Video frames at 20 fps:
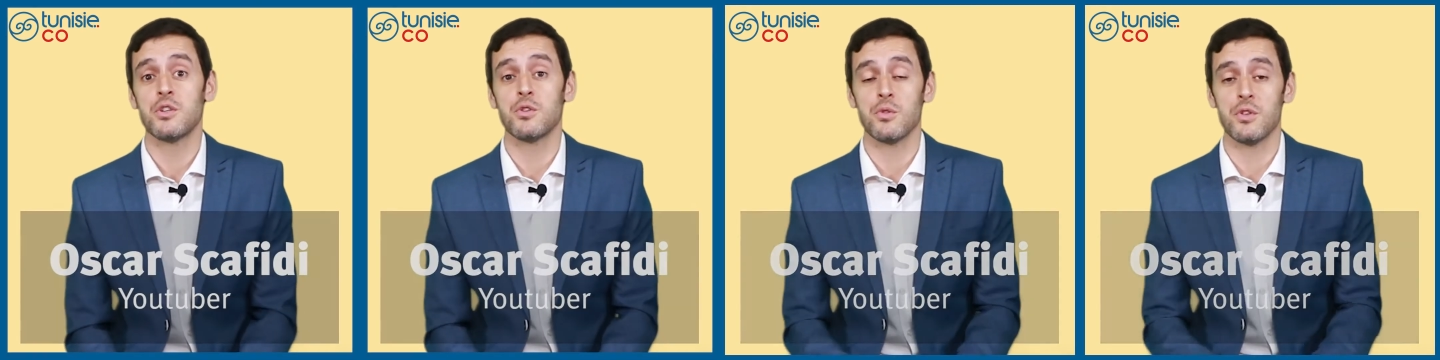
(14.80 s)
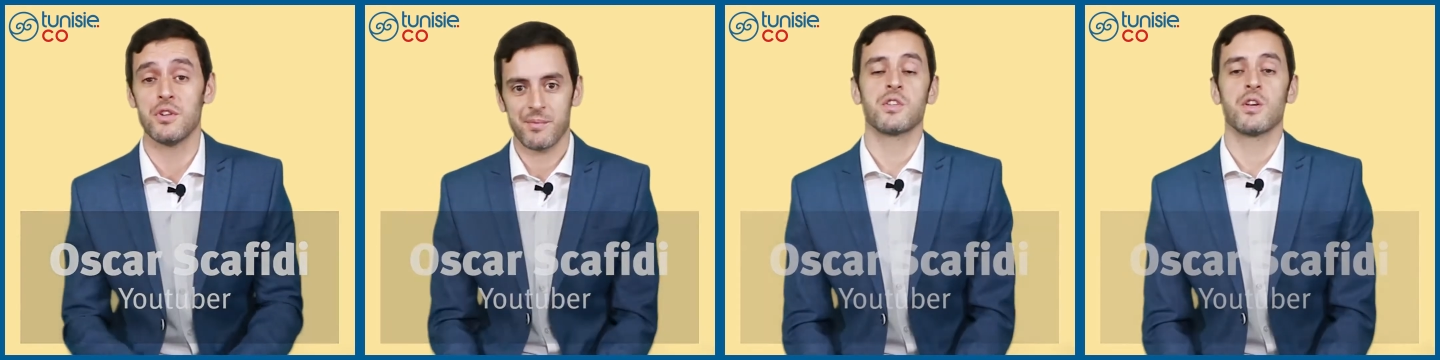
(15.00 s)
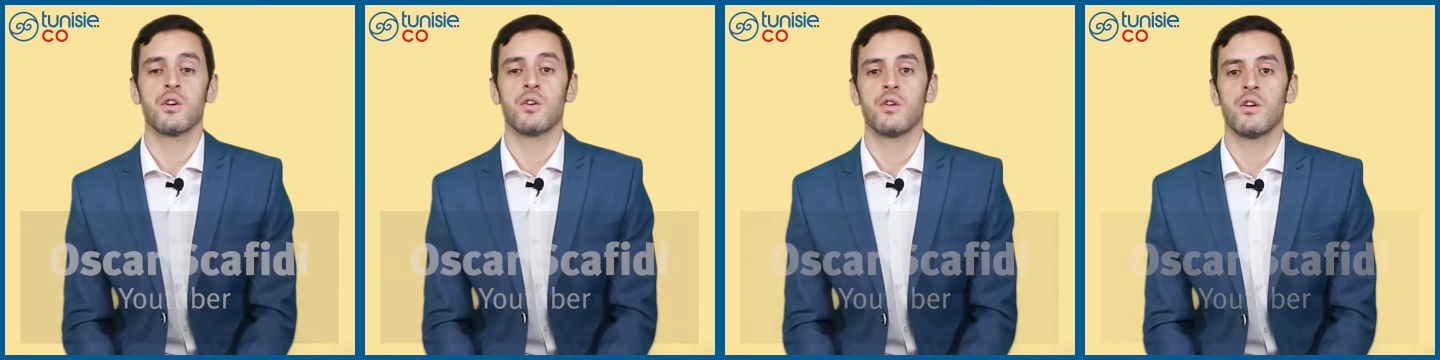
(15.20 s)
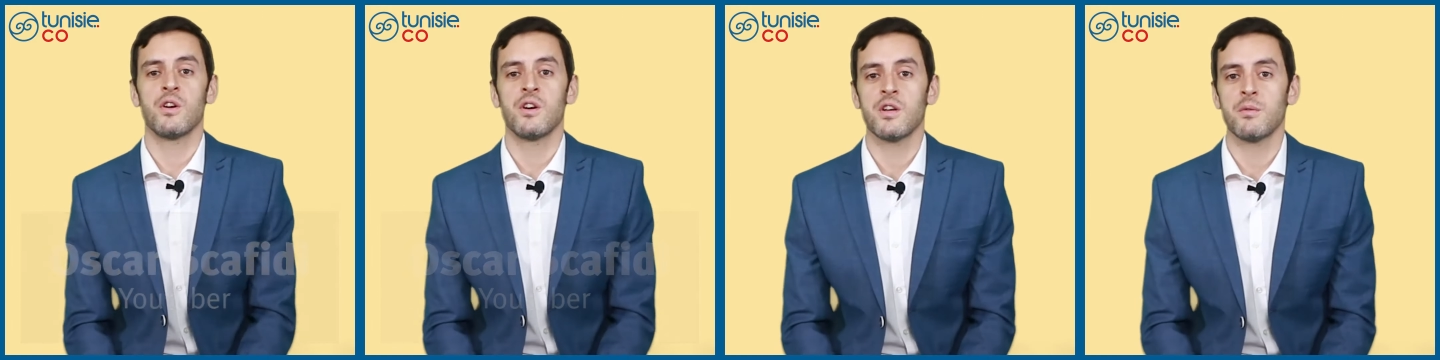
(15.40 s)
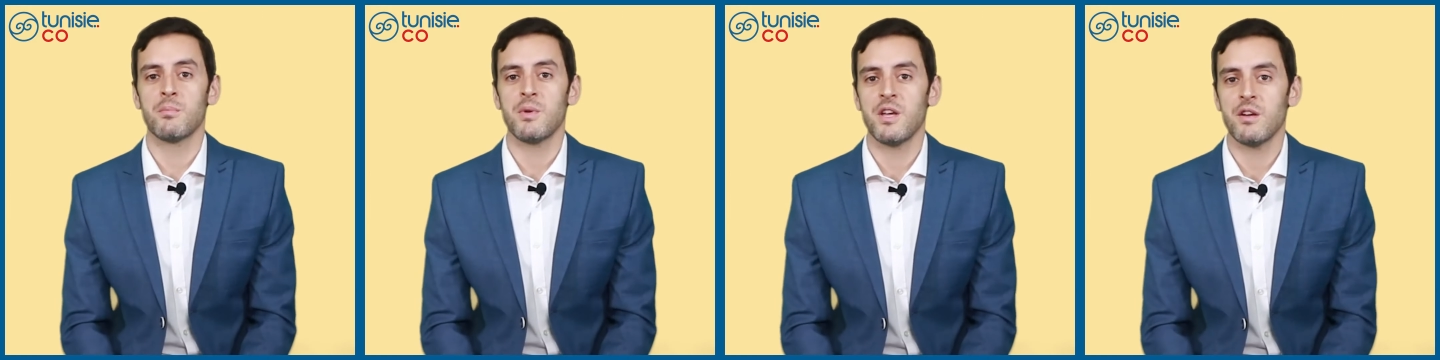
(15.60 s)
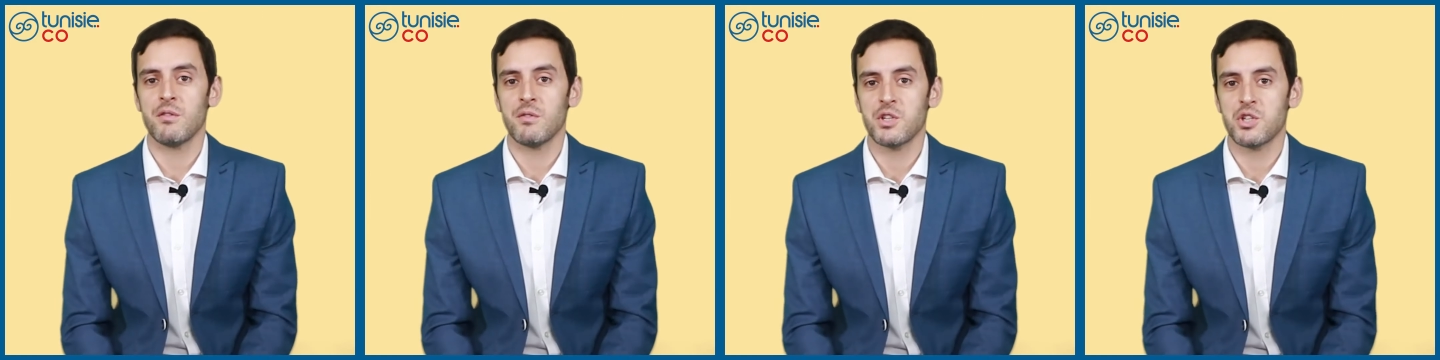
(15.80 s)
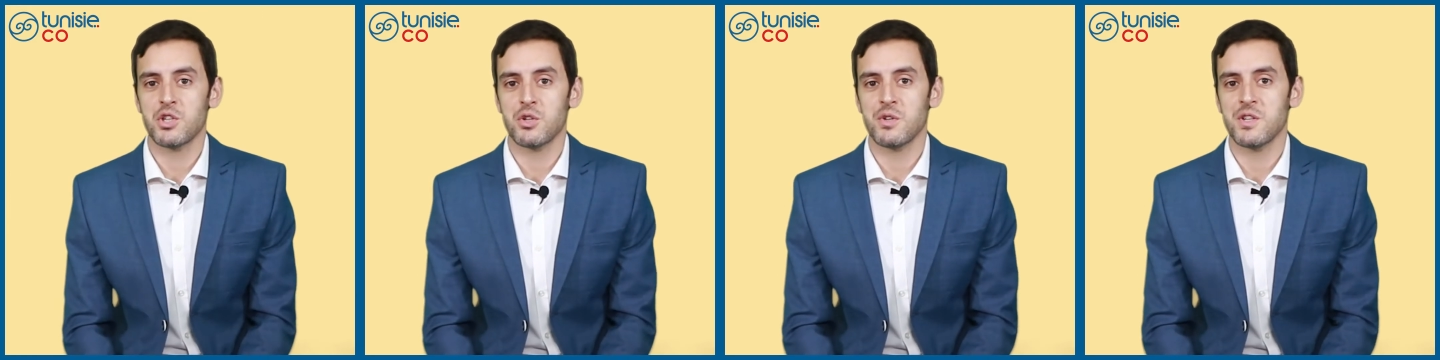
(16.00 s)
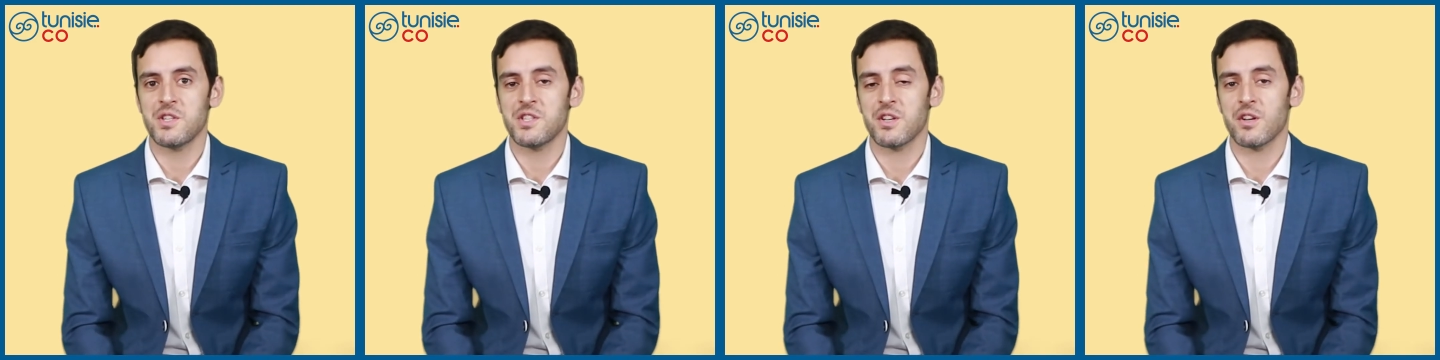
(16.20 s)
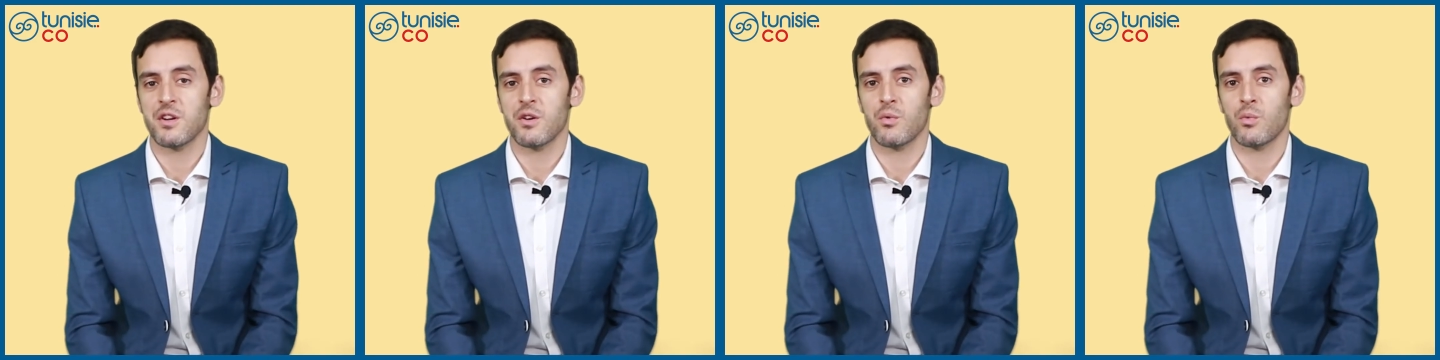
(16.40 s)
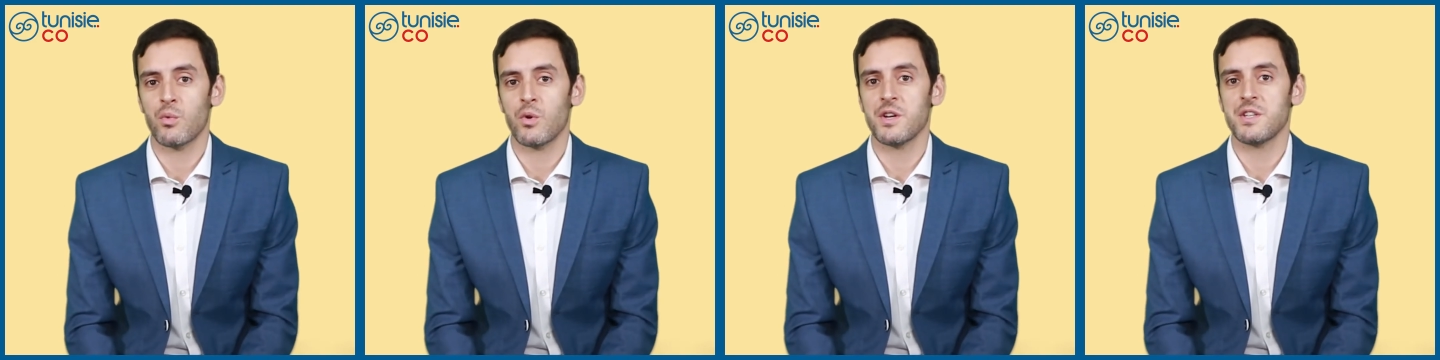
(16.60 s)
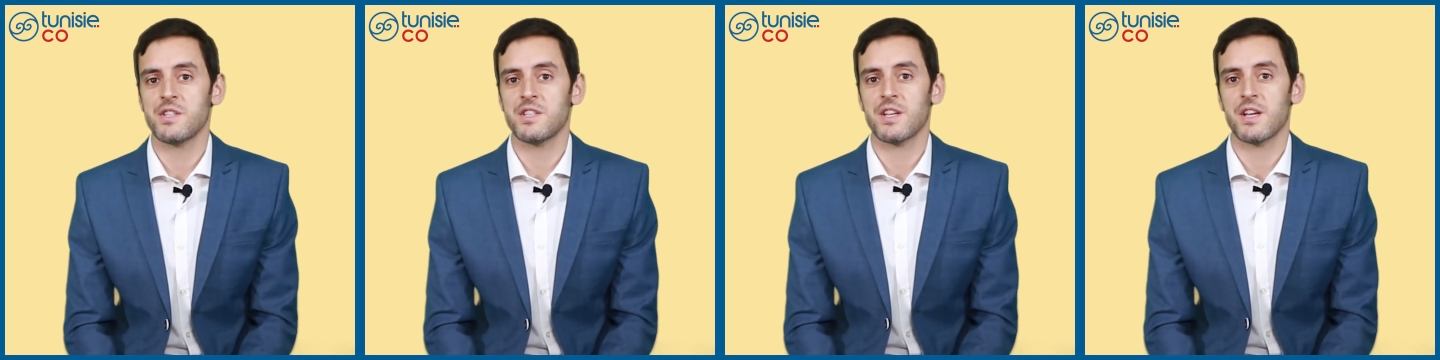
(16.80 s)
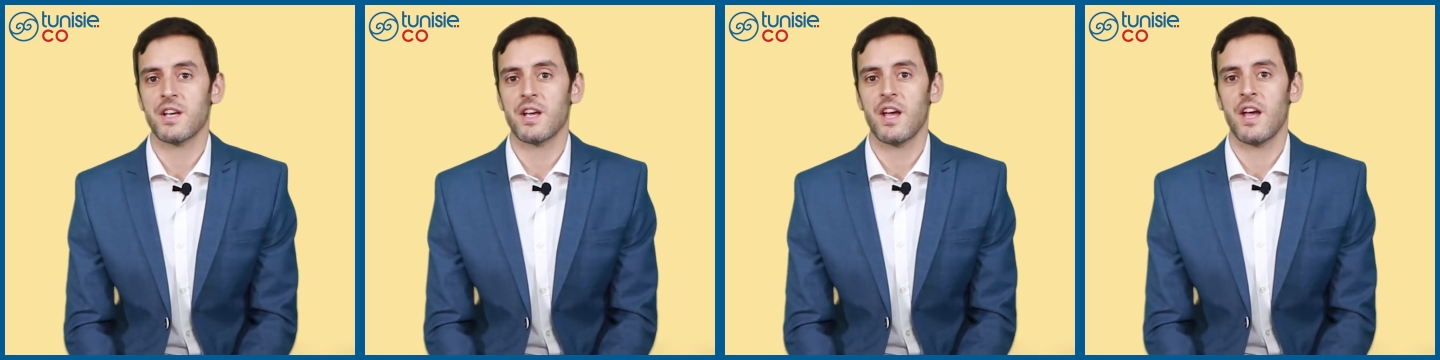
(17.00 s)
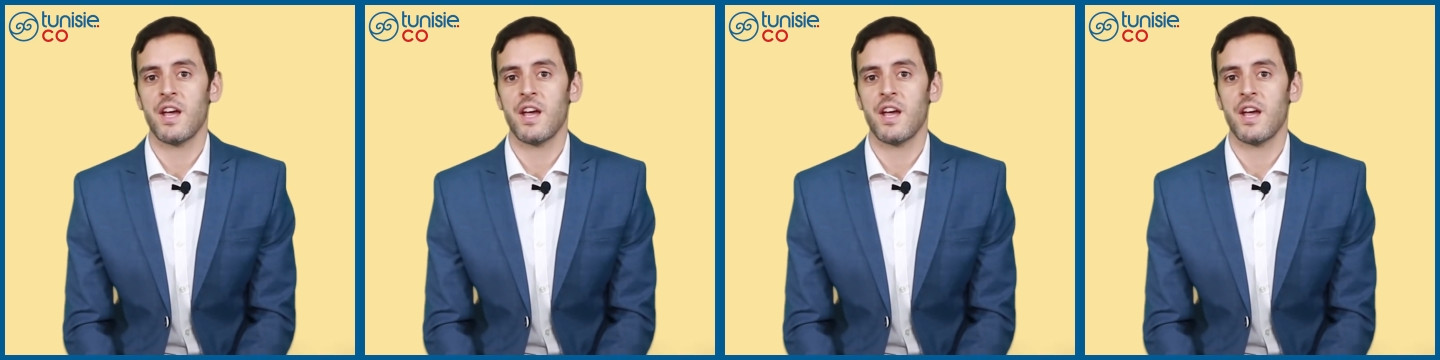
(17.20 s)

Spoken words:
So I'm here in Tunisia writing